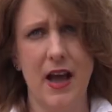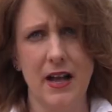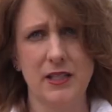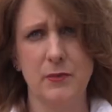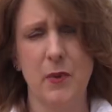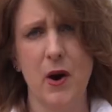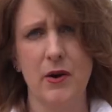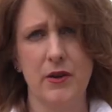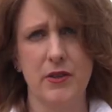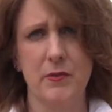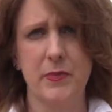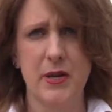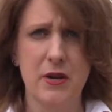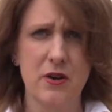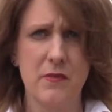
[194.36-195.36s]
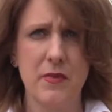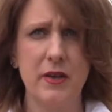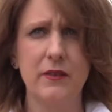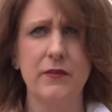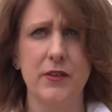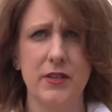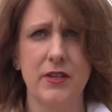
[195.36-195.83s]
that's part of the
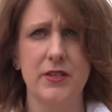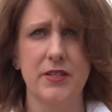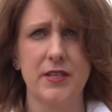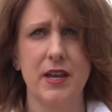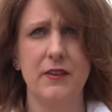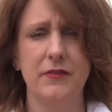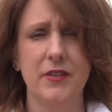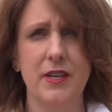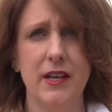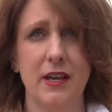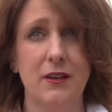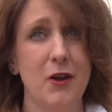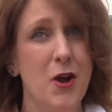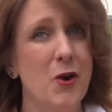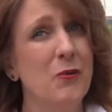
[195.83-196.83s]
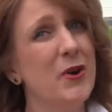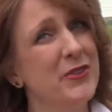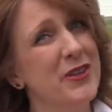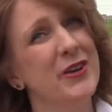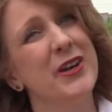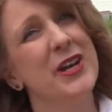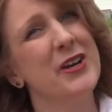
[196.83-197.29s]
pyramid for their safety and
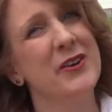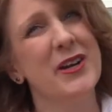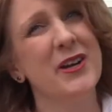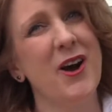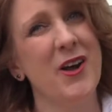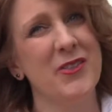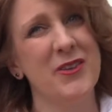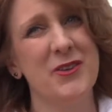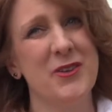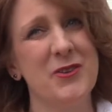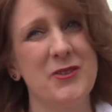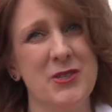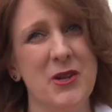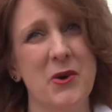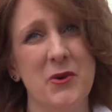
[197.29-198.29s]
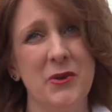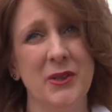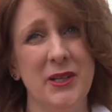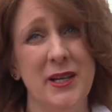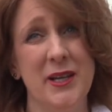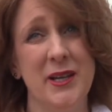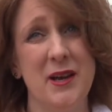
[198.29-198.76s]
what they're hearing on the news
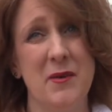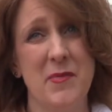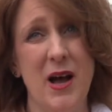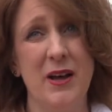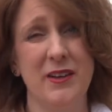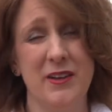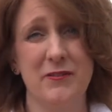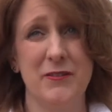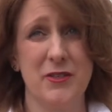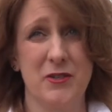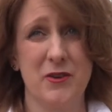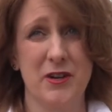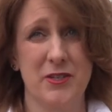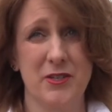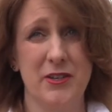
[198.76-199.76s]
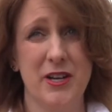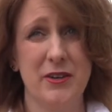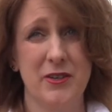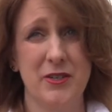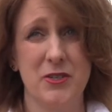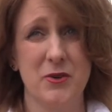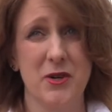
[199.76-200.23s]
locally about infrastructure
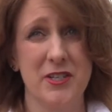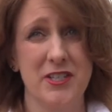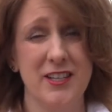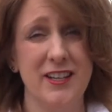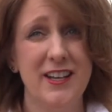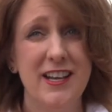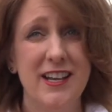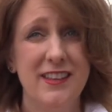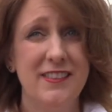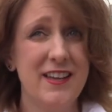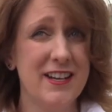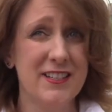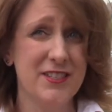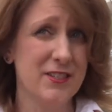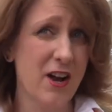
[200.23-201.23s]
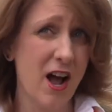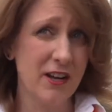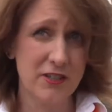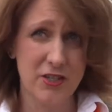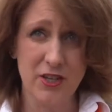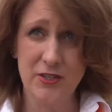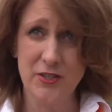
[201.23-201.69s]
here in Georgia, that it's not
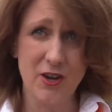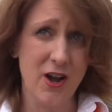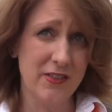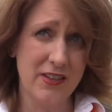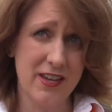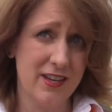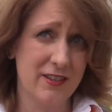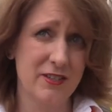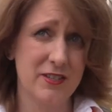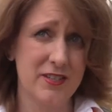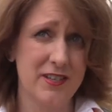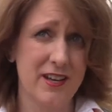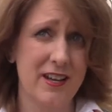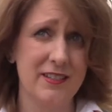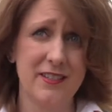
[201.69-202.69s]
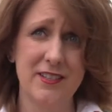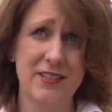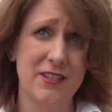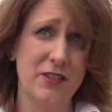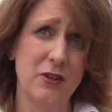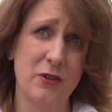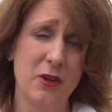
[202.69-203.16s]
not just on the interstates, it's
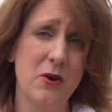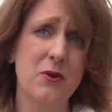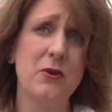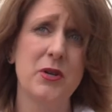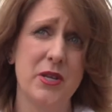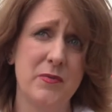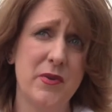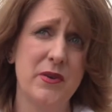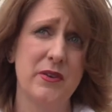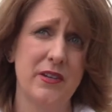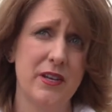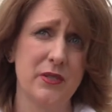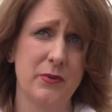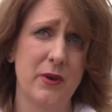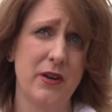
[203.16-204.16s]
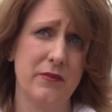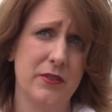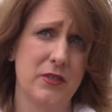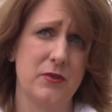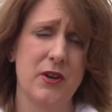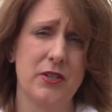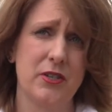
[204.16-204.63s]
in their local communities where
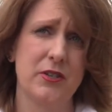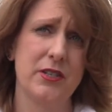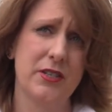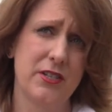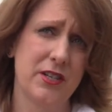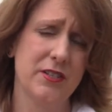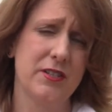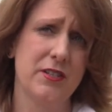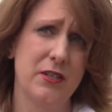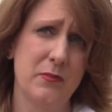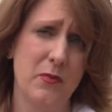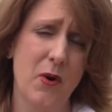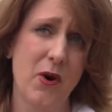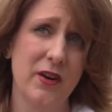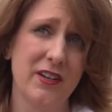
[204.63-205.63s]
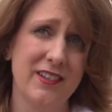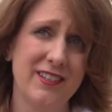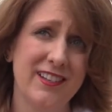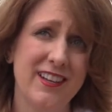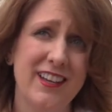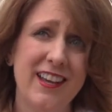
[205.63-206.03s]
infrastructure is just as important.